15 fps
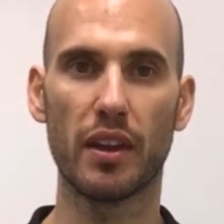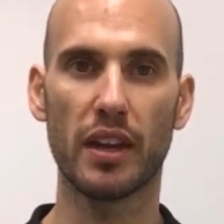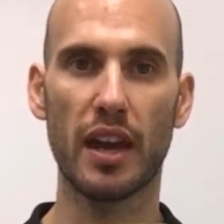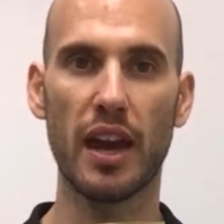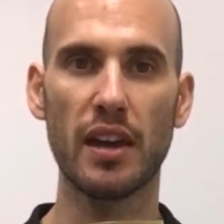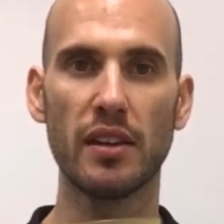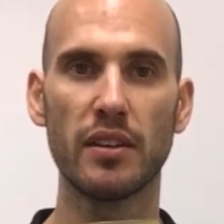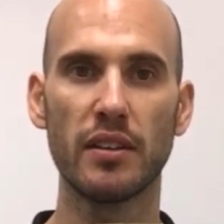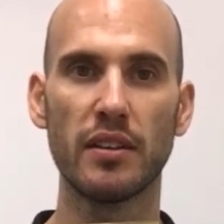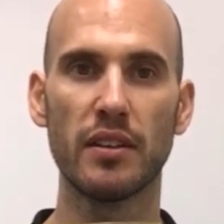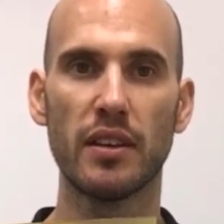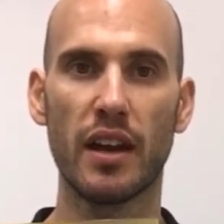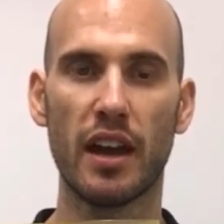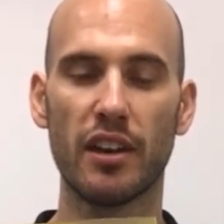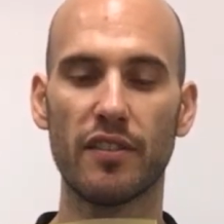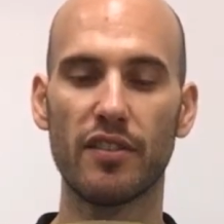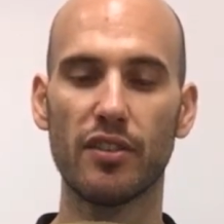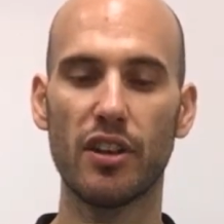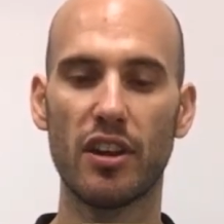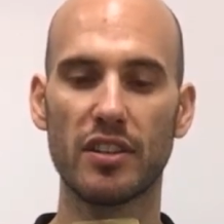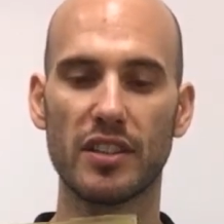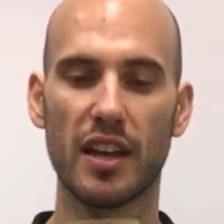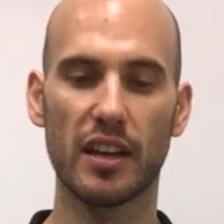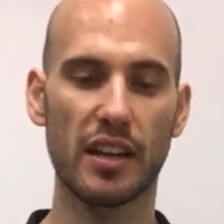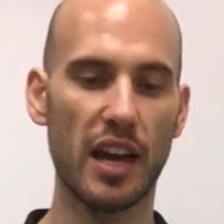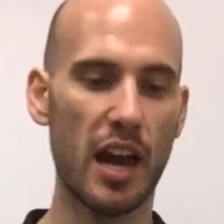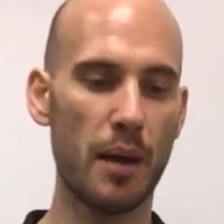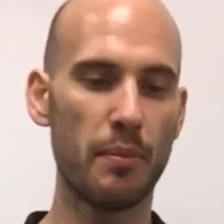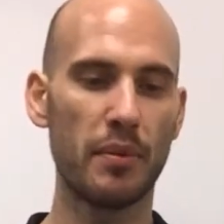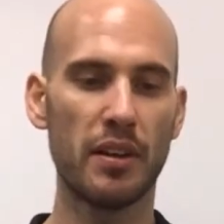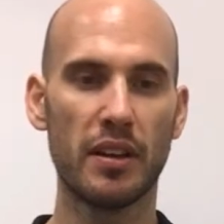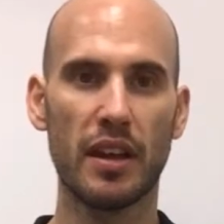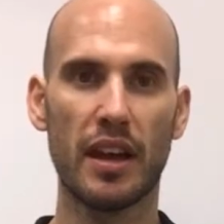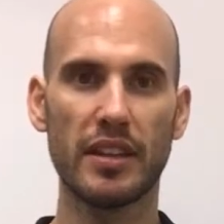Okay, and if you notice that cup,